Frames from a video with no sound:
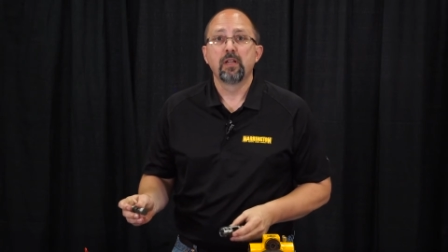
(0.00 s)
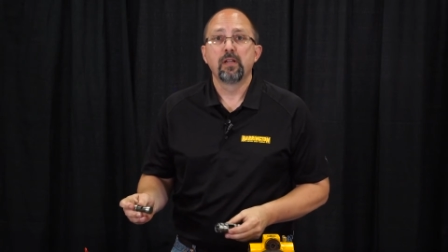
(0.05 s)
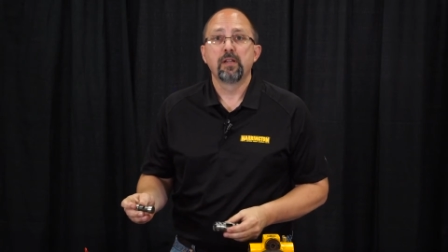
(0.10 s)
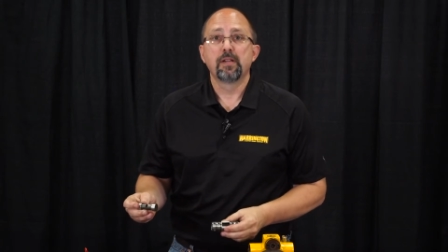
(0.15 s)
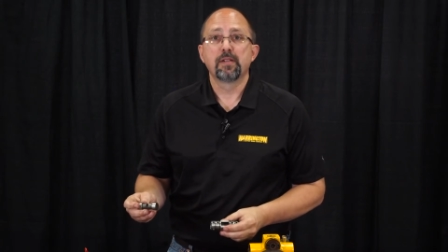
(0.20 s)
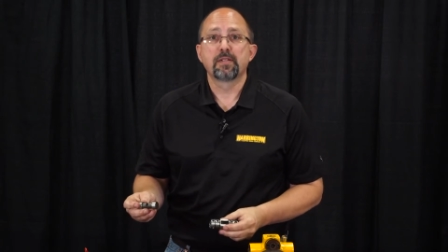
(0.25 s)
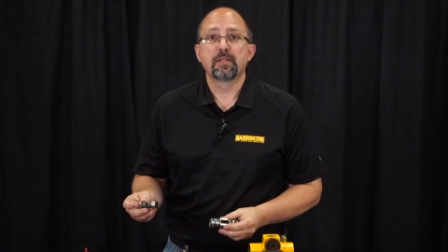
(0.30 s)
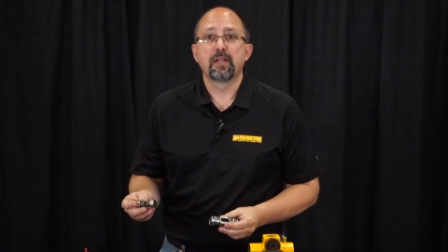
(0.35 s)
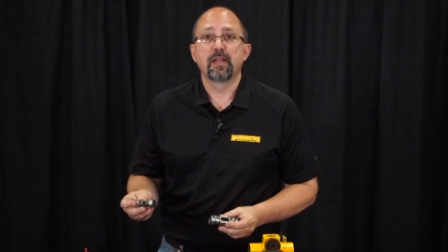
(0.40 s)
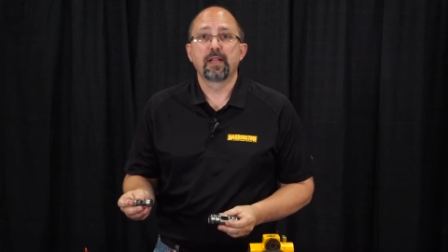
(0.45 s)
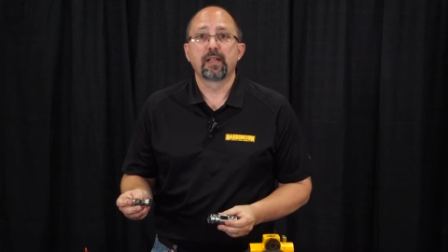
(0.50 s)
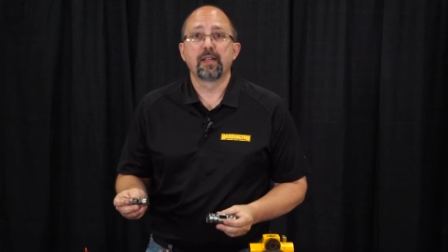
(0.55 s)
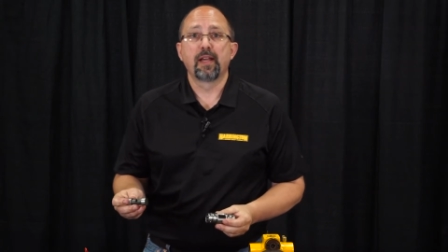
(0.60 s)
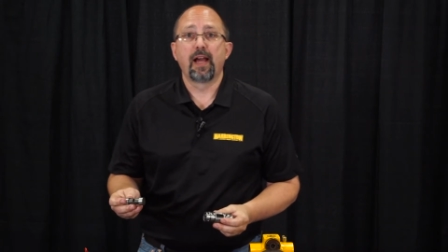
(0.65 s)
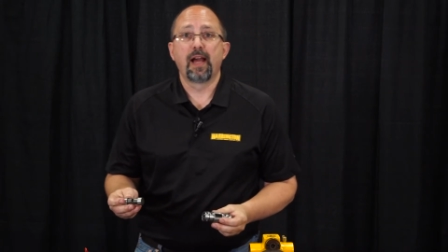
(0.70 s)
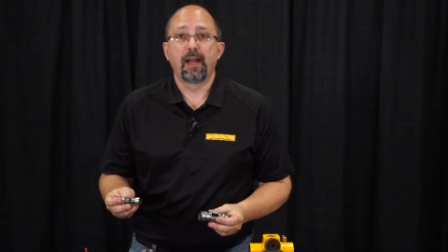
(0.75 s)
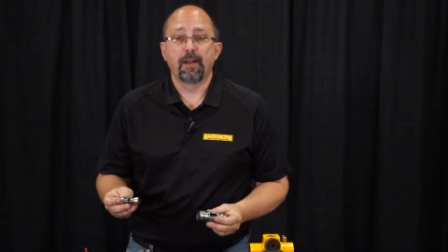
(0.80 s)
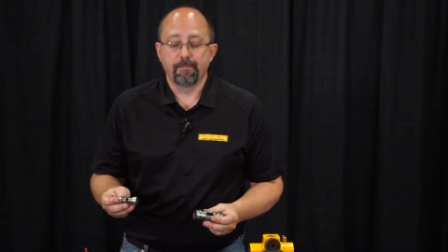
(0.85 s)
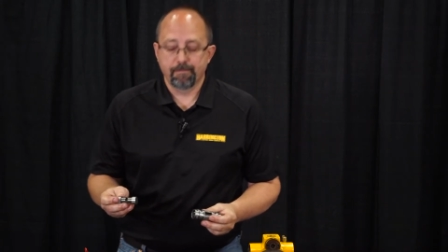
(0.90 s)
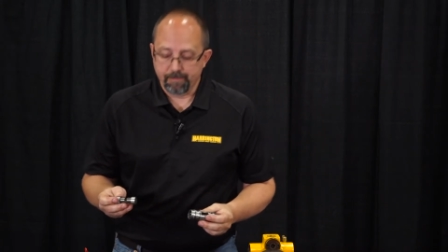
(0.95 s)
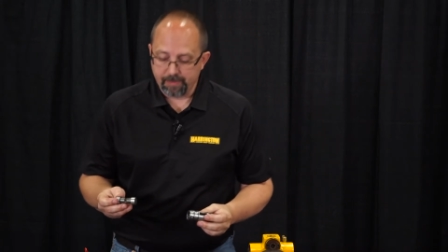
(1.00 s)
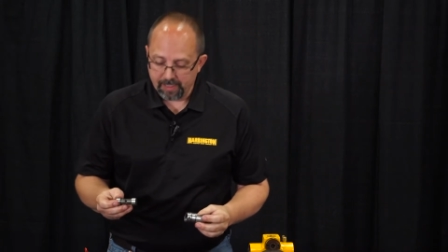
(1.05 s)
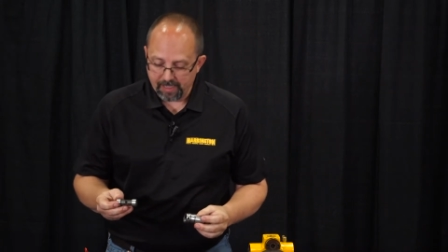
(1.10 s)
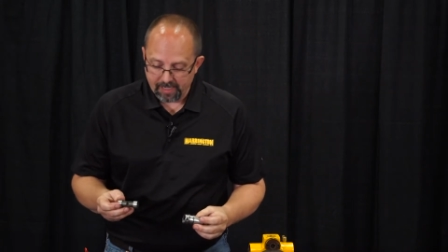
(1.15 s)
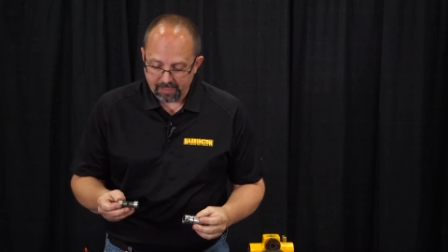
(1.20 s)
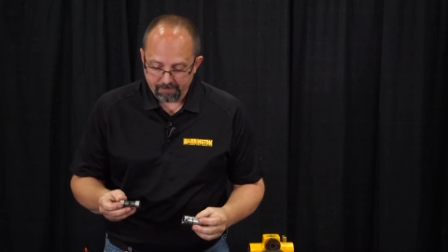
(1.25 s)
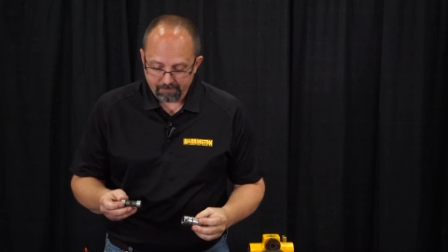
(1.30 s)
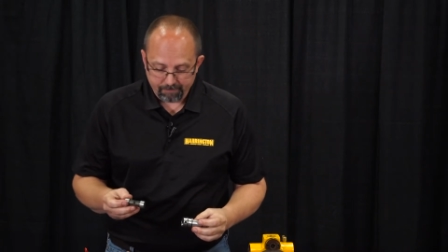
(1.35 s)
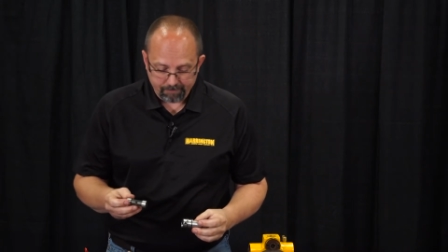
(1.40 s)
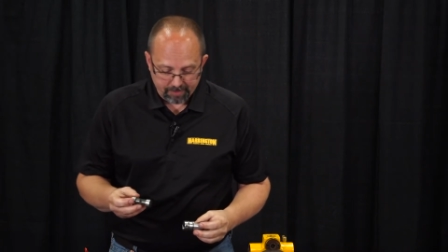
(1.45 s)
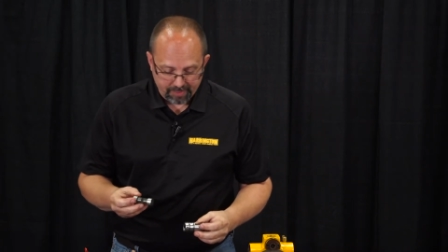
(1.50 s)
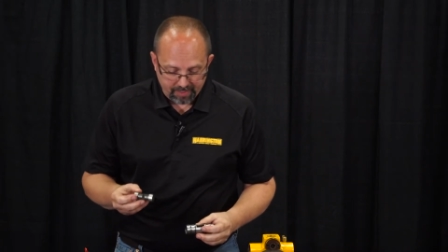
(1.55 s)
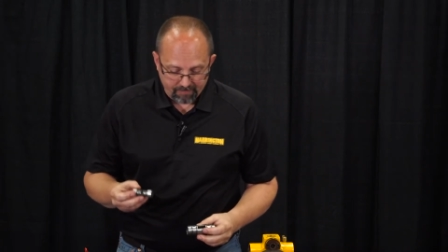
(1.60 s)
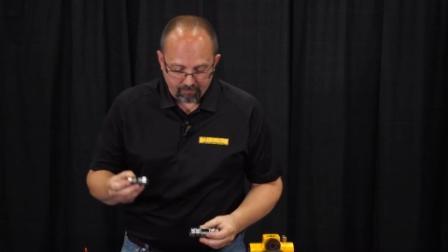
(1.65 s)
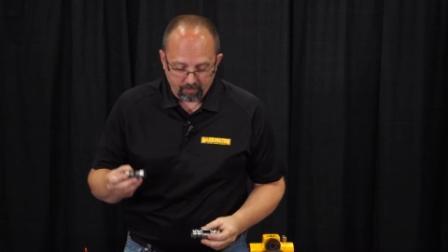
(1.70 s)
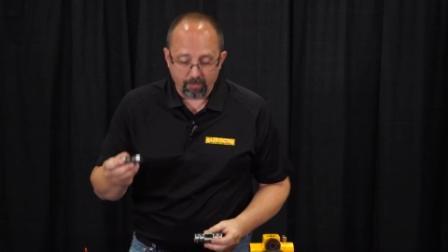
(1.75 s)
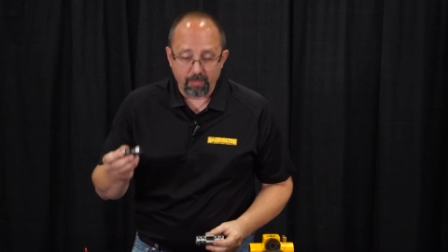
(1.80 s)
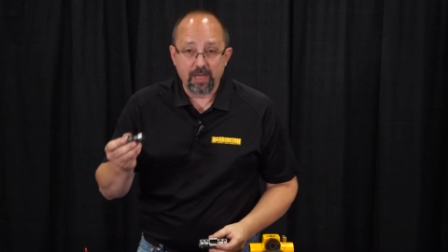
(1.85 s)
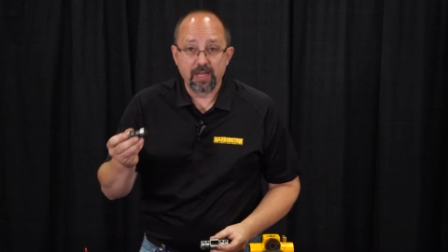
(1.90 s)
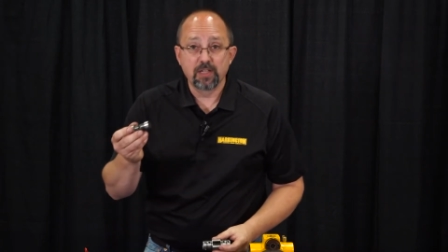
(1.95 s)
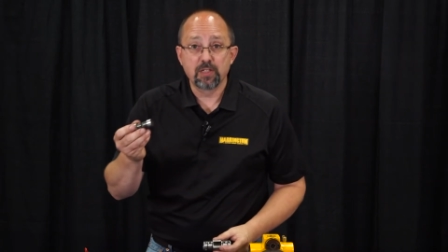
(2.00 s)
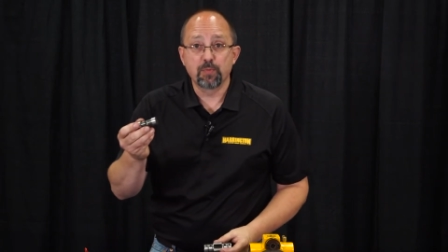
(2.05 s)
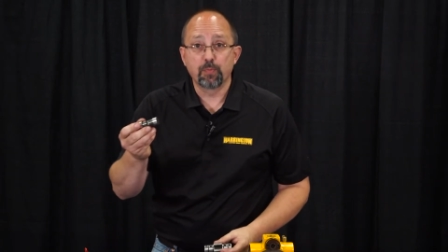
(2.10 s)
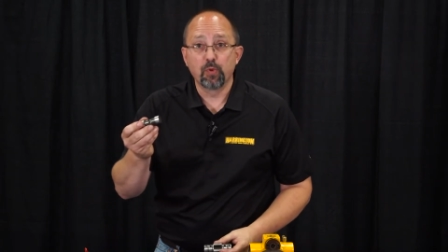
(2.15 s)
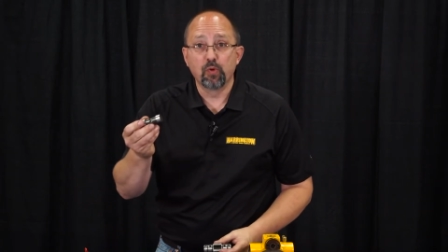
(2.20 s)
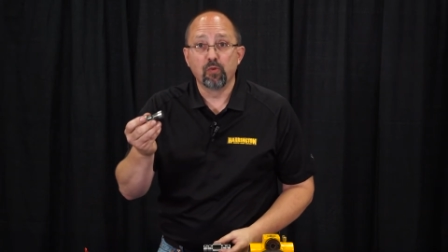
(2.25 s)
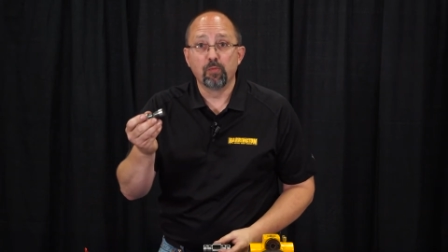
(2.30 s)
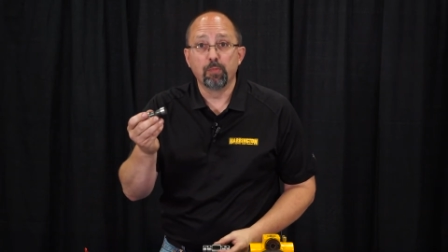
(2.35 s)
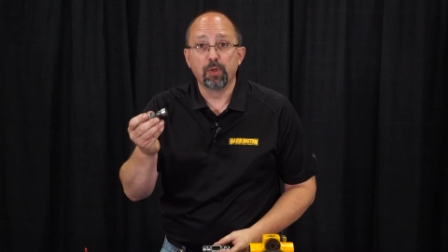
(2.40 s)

Just like that, okay? We have our main spool